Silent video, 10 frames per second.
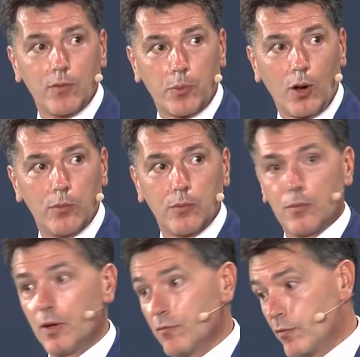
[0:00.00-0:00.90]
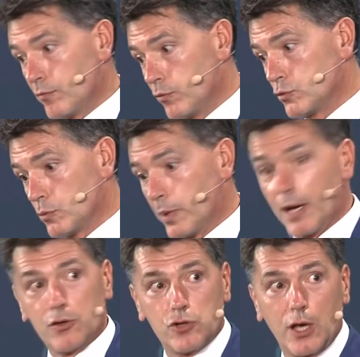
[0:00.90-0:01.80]
a problem in the food
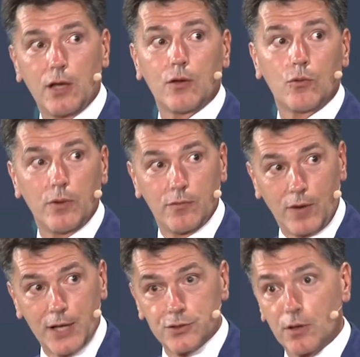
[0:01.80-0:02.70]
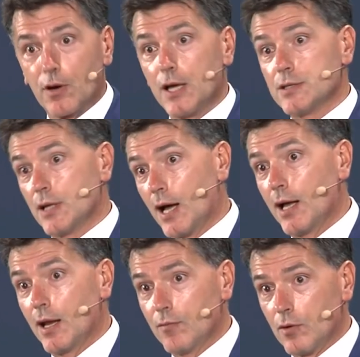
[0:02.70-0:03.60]
supply chain with rising rates and high
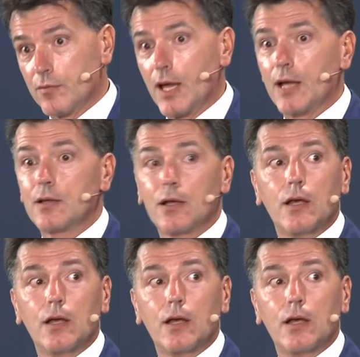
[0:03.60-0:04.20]
level of debt,